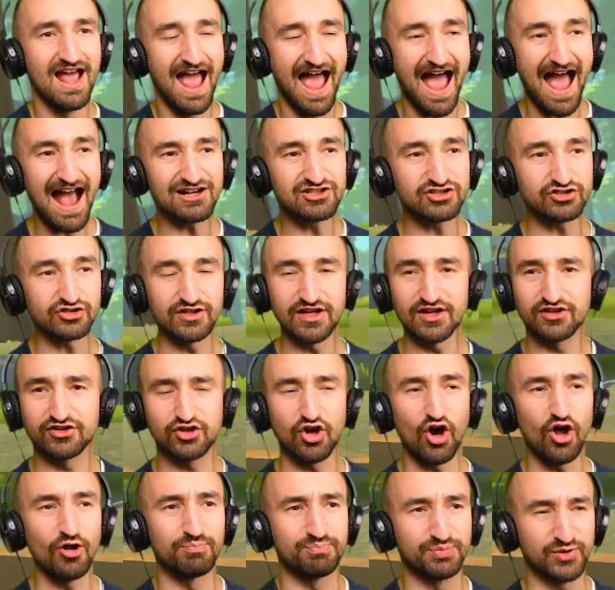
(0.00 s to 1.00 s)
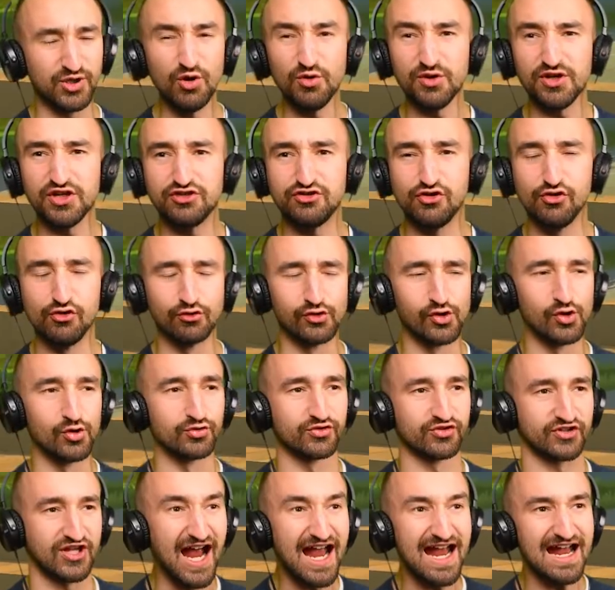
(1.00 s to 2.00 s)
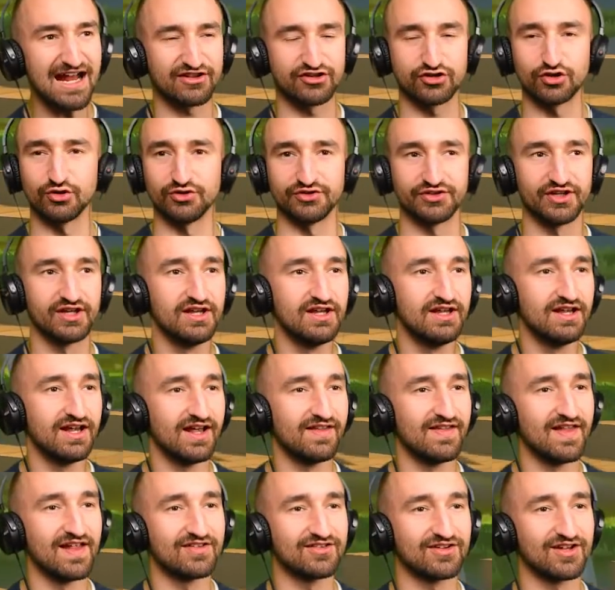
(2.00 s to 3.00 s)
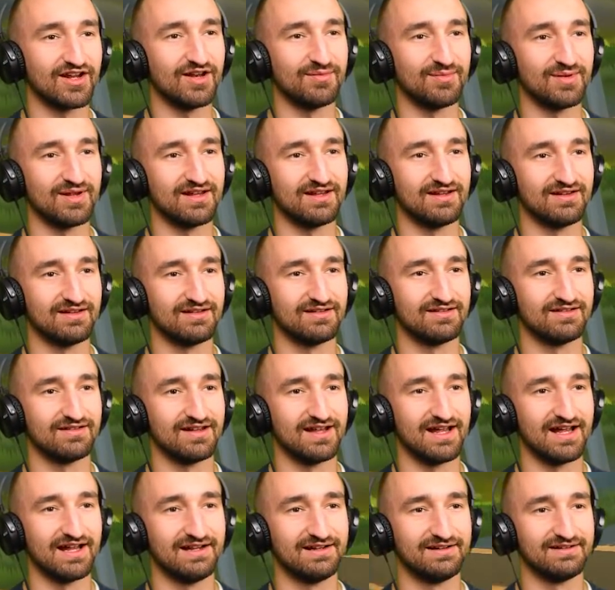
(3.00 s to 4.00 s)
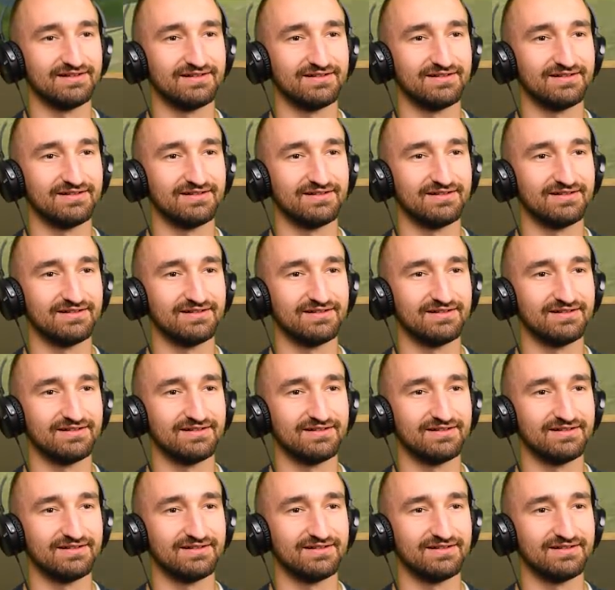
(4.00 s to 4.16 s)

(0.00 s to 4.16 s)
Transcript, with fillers: Actually, it's called Beauty Gurus Canceled, and that's gonna be yeah.